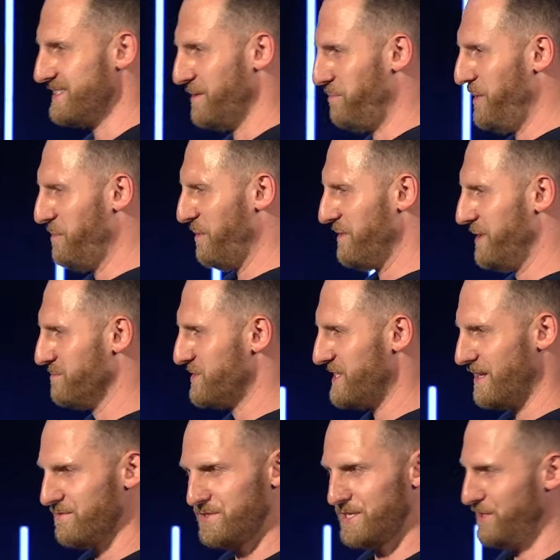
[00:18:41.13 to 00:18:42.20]
The people
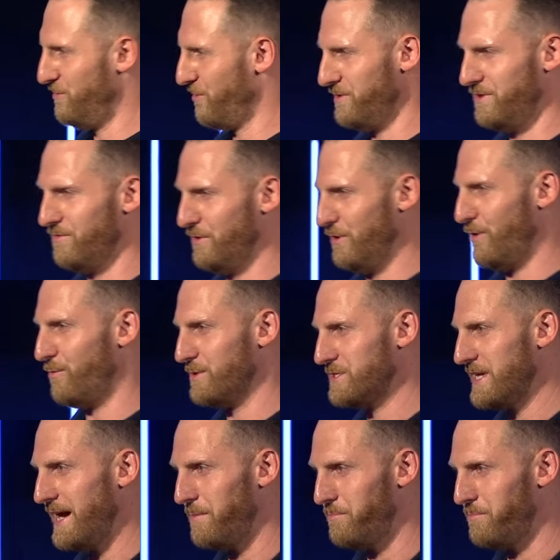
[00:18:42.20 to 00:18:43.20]
themselves, they don't even know what's